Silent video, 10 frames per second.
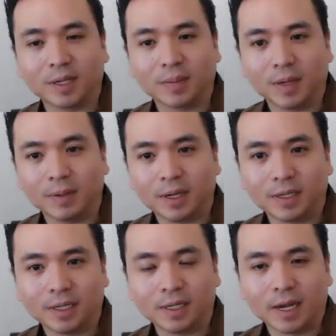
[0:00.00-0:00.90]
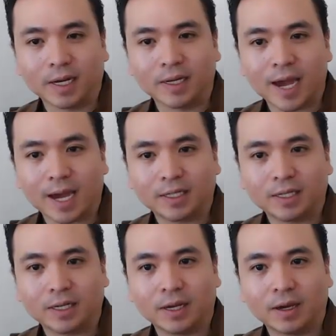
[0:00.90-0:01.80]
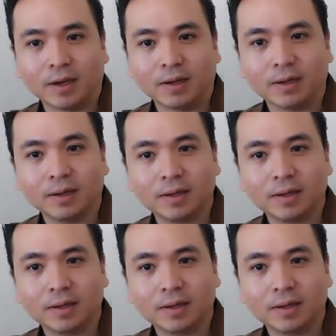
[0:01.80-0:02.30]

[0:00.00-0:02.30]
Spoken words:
Maybe because it's not attached to.